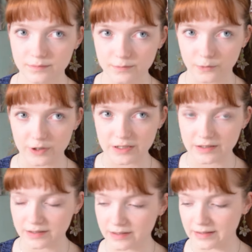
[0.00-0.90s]
where
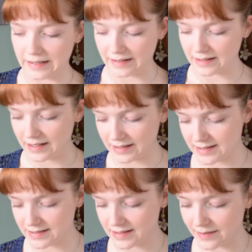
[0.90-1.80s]
they can
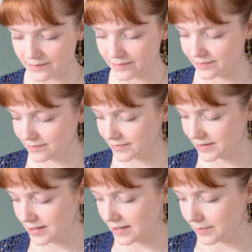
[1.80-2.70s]
access them.
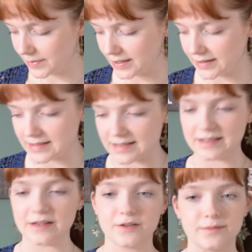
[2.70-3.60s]
But yeah, this is
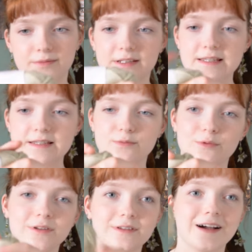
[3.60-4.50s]
the yarn. This is
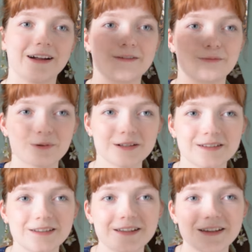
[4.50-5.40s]
one. I have
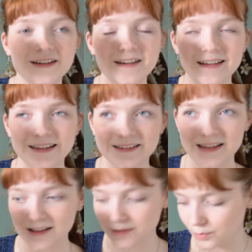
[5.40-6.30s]
one
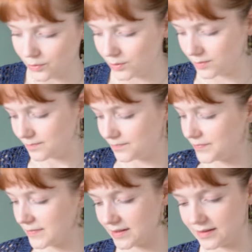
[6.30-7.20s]
intact ball.
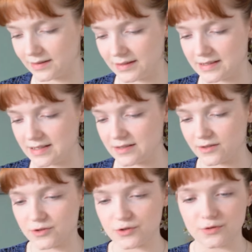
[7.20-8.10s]
This is
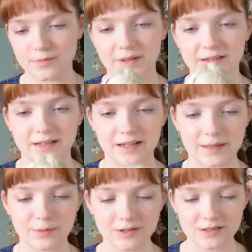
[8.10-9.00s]
not chewed, but the
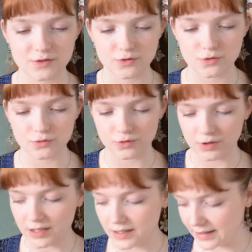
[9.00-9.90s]
label is chewed,
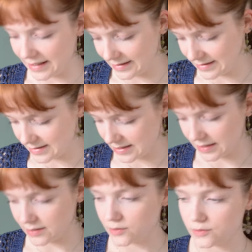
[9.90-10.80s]
and it's
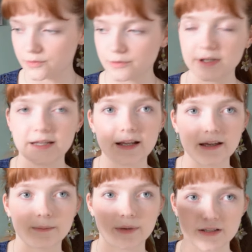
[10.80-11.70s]
a tynn
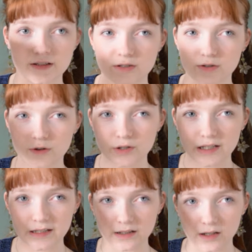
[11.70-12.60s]
by Sandnes garn
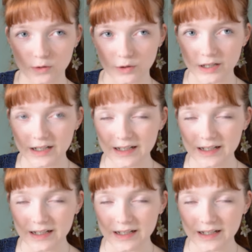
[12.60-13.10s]
in the color